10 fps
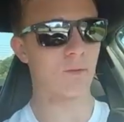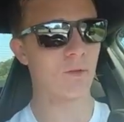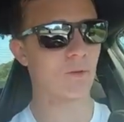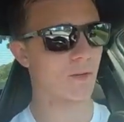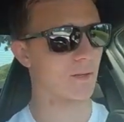
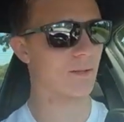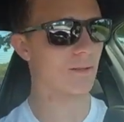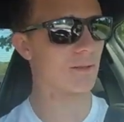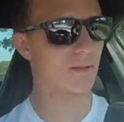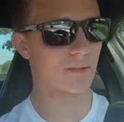You
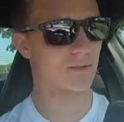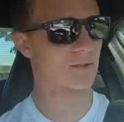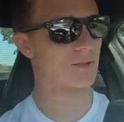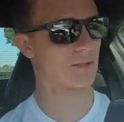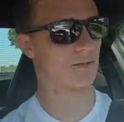
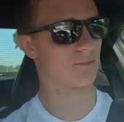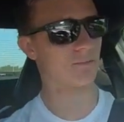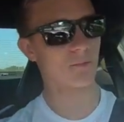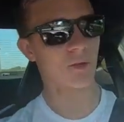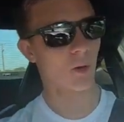
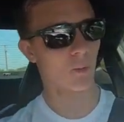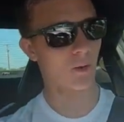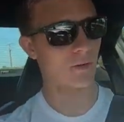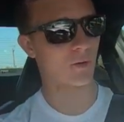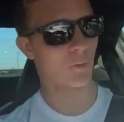can go
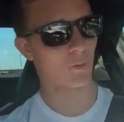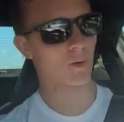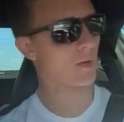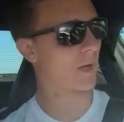around a corner